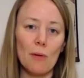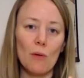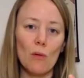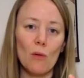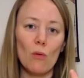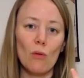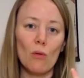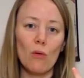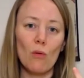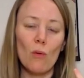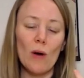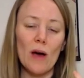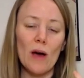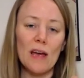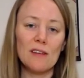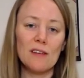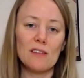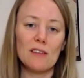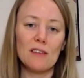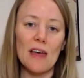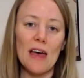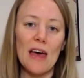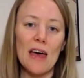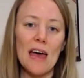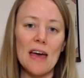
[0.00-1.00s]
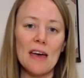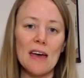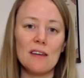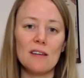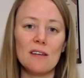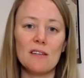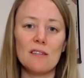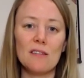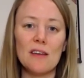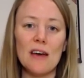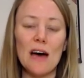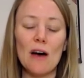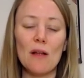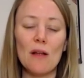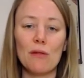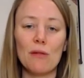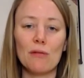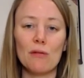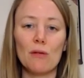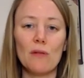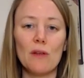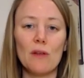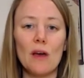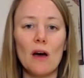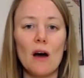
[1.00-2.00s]
all the way to the head and down
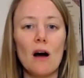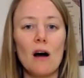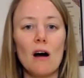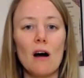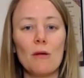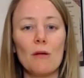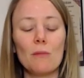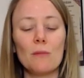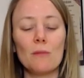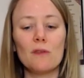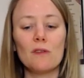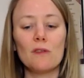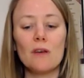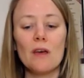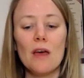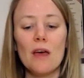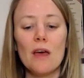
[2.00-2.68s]
through the arms.